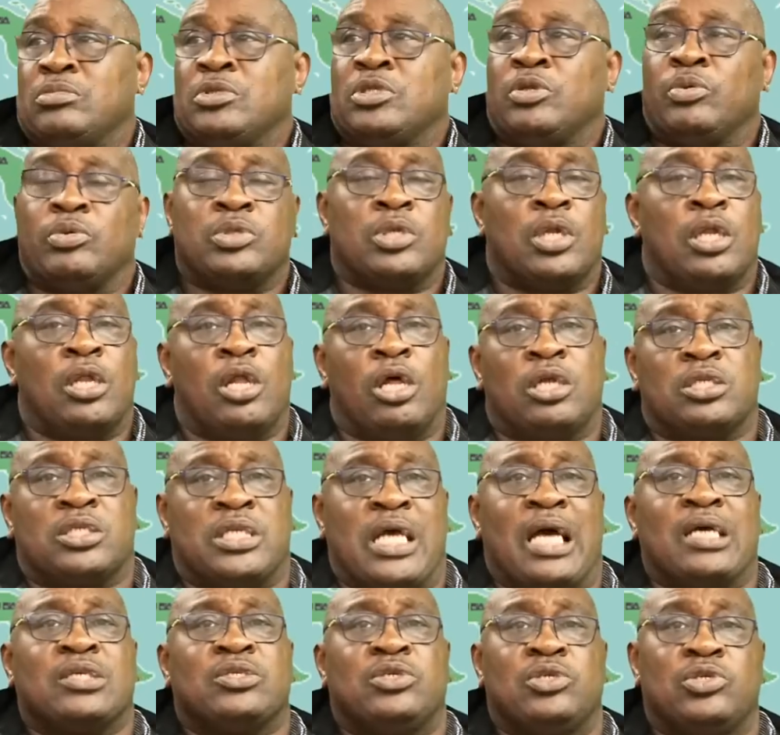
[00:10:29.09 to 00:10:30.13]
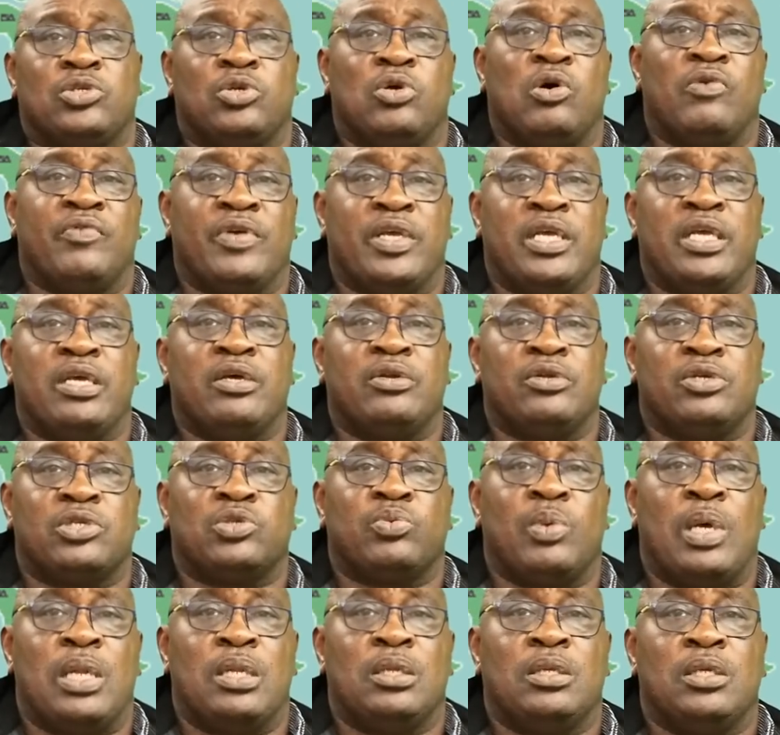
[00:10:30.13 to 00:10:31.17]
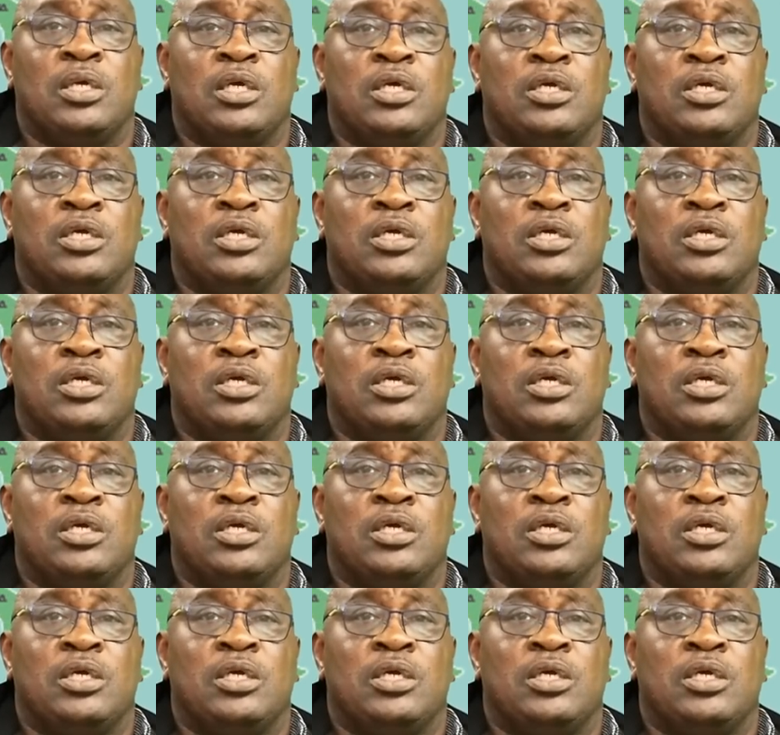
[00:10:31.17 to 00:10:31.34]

There was a lot of taxes over here as well.